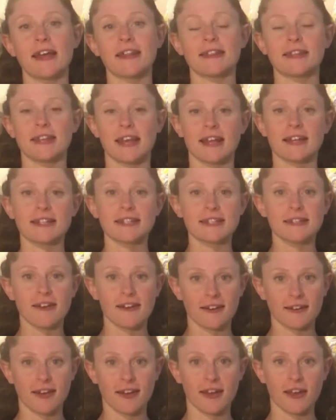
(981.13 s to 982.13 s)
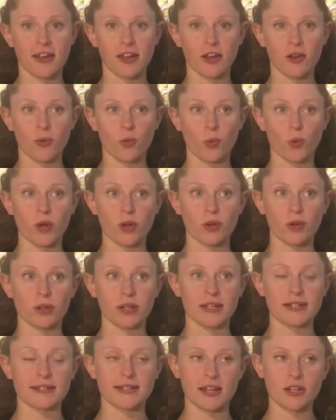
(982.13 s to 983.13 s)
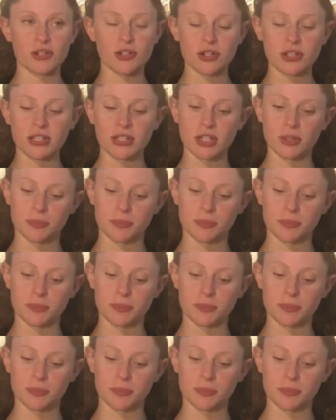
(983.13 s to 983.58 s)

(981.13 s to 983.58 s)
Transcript: the NDIA will essentially